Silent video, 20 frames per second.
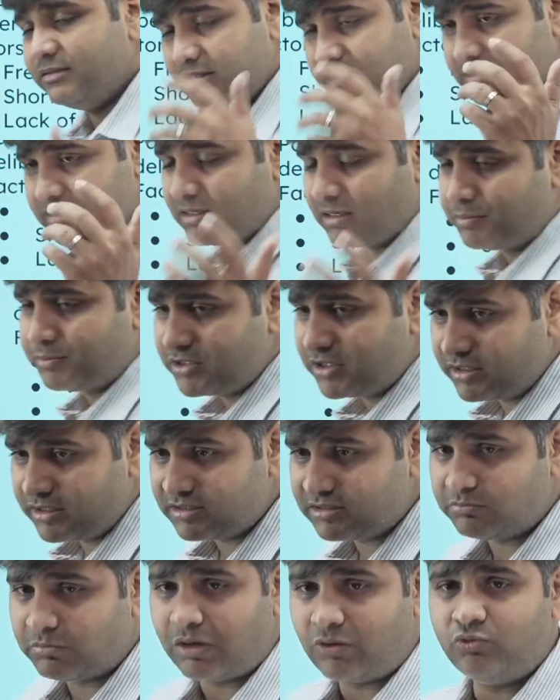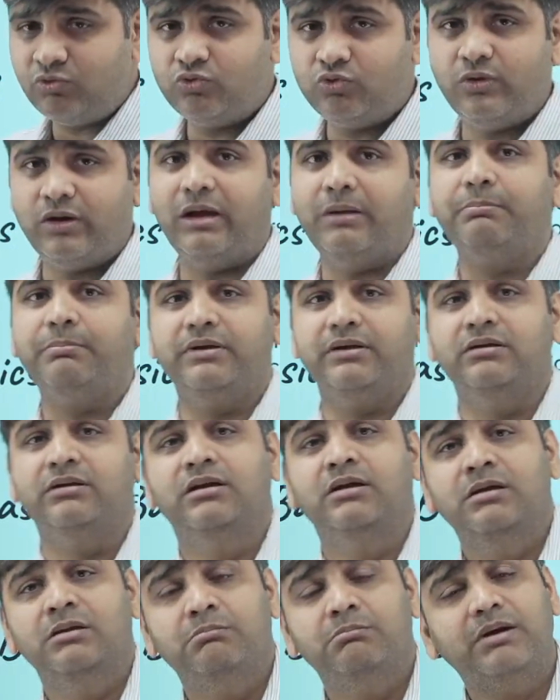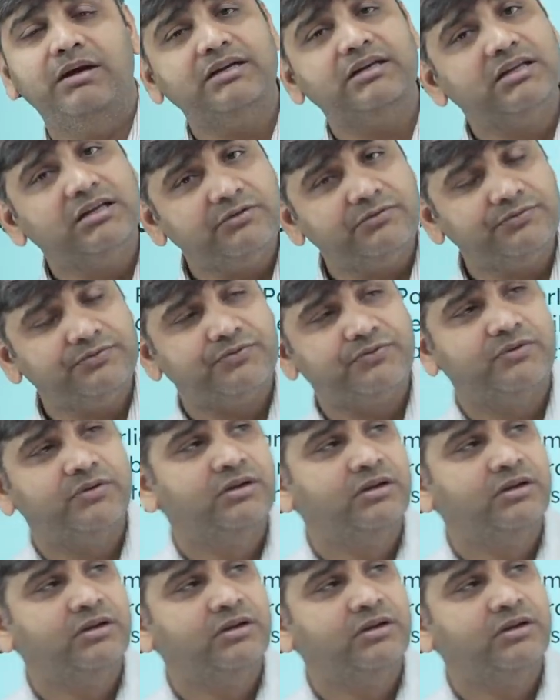disruption is bound to happen. But if